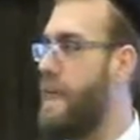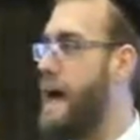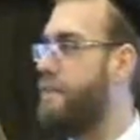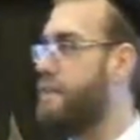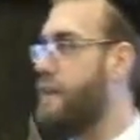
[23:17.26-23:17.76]

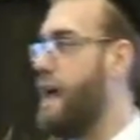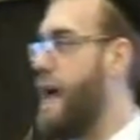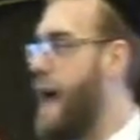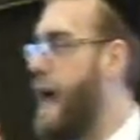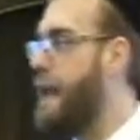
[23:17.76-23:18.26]
that
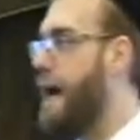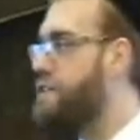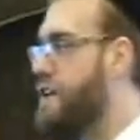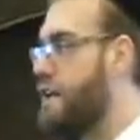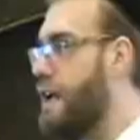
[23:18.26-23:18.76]
had
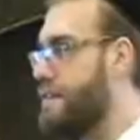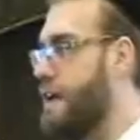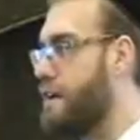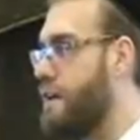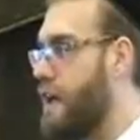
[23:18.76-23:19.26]
Anshe
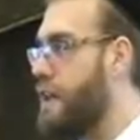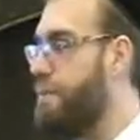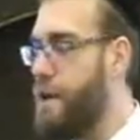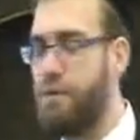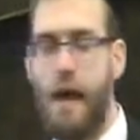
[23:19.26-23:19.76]
Knesset G'dayla
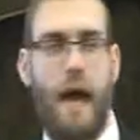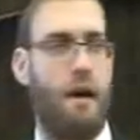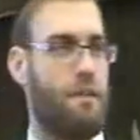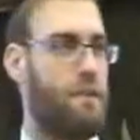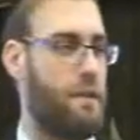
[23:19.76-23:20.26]
been
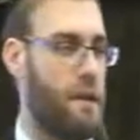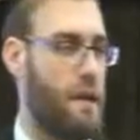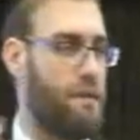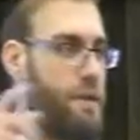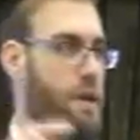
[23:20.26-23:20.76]
around
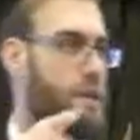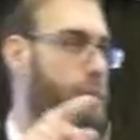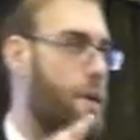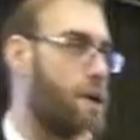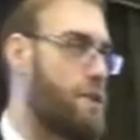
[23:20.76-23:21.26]
during
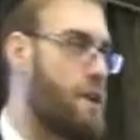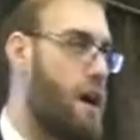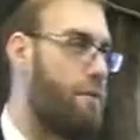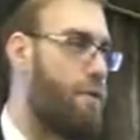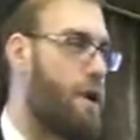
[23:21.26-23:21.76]
the Persian
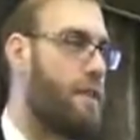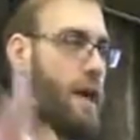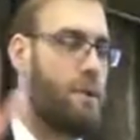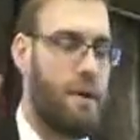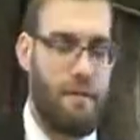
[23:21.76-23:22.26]
Gulf War,
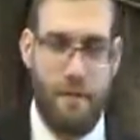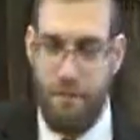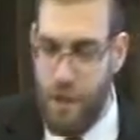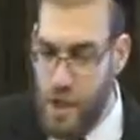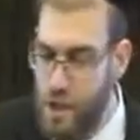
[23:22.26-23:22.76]
they would
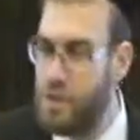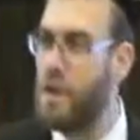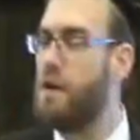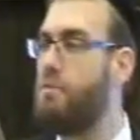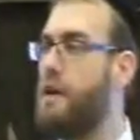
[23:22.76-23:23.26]
have for
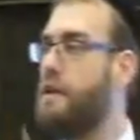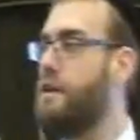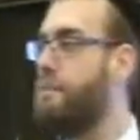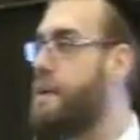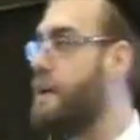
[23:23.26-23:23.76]
sure
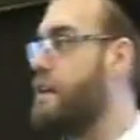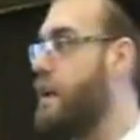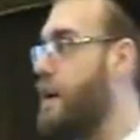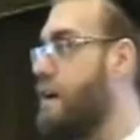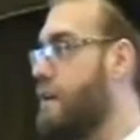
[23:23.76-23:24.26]
written a
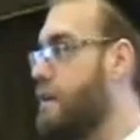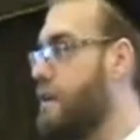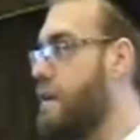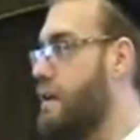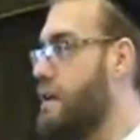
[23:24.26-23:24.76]
Megillah
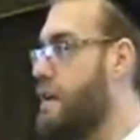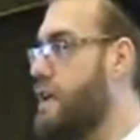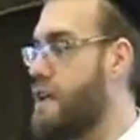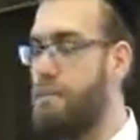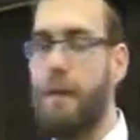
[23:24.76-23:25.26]

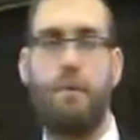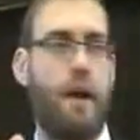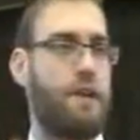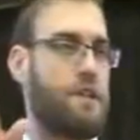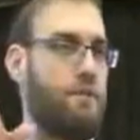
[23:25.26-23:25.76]
in
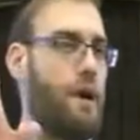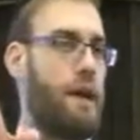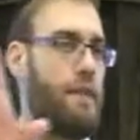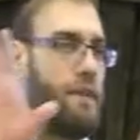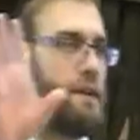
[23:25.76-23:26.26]
commemoration of
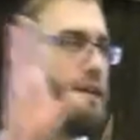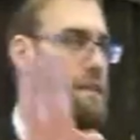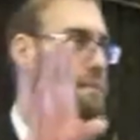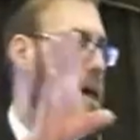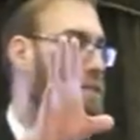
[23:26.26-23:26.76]
what the
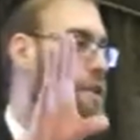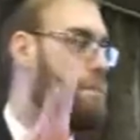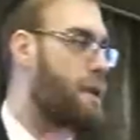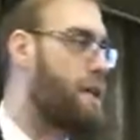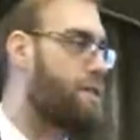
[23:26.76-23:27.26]
nisim that took
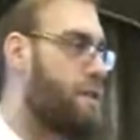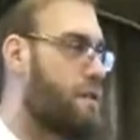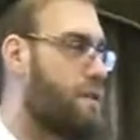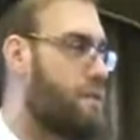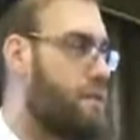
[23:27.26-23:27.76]
place
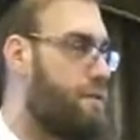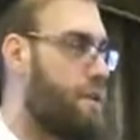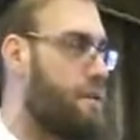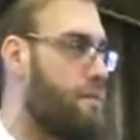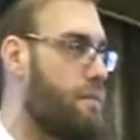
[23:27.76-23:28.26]
during this
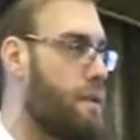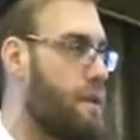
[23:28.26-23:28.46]
tkufa.